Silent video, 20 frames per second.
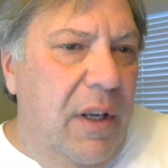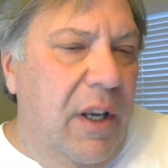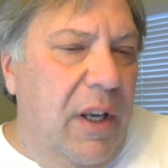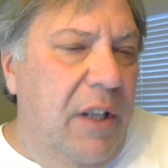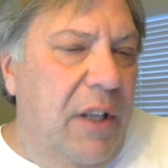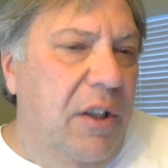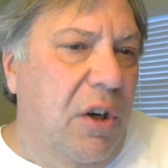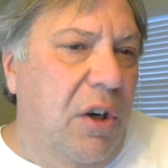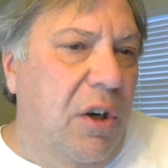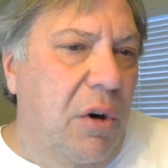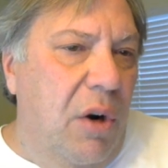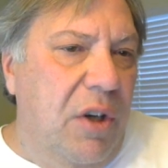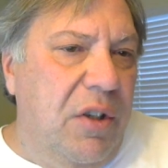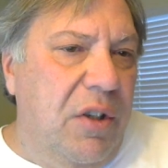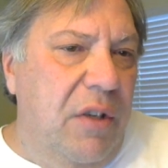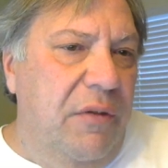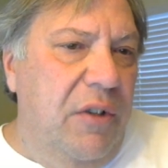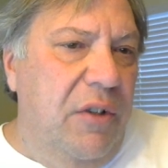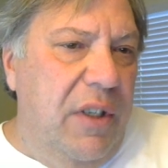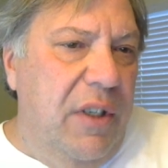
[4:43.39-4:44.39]
In the course
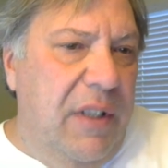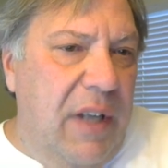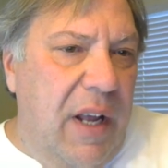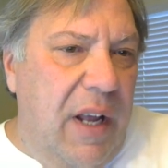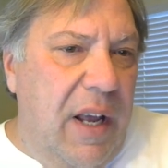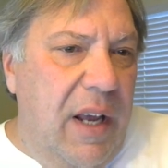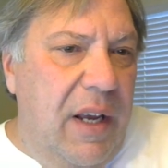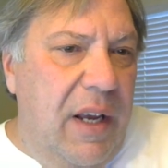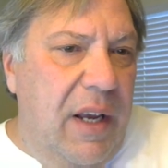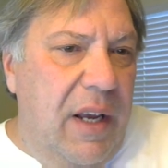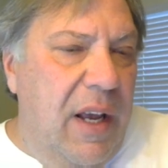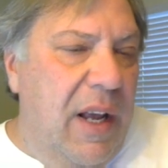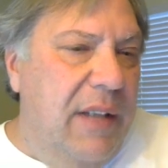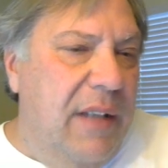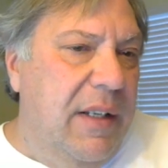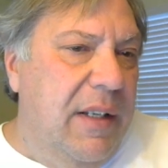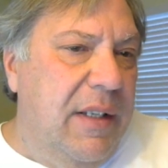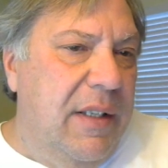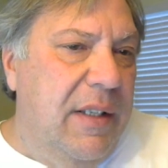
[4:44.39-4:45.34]
of your day, as it